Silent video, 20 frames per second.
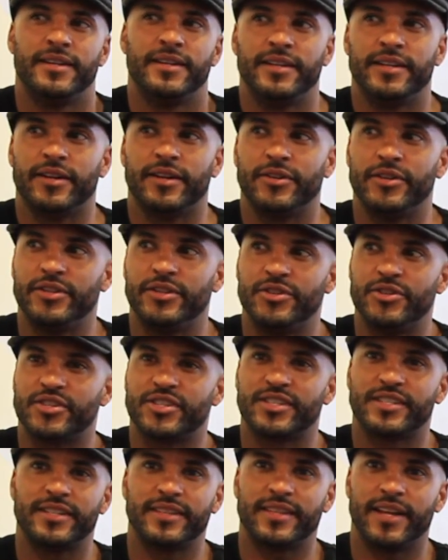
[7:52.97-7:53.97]
you
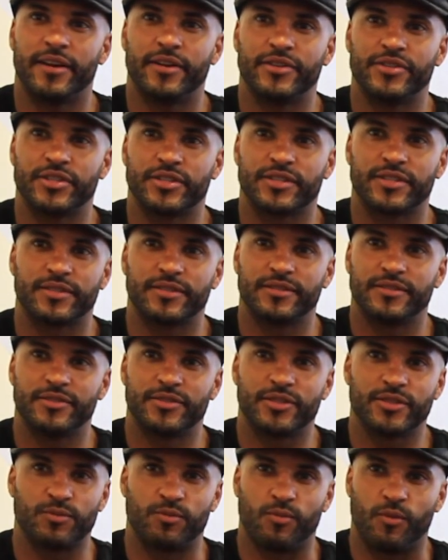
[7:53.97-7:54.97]
just sit there and just
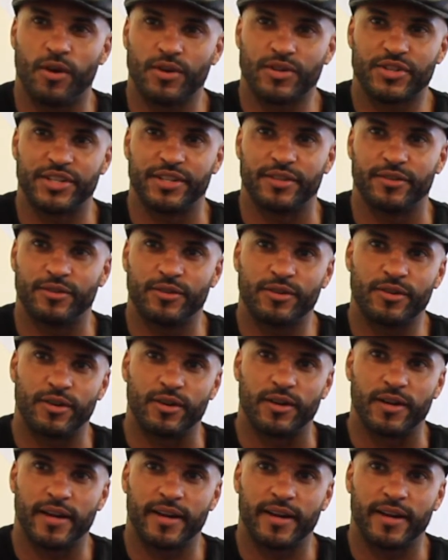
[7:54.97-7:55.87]
watch in awe.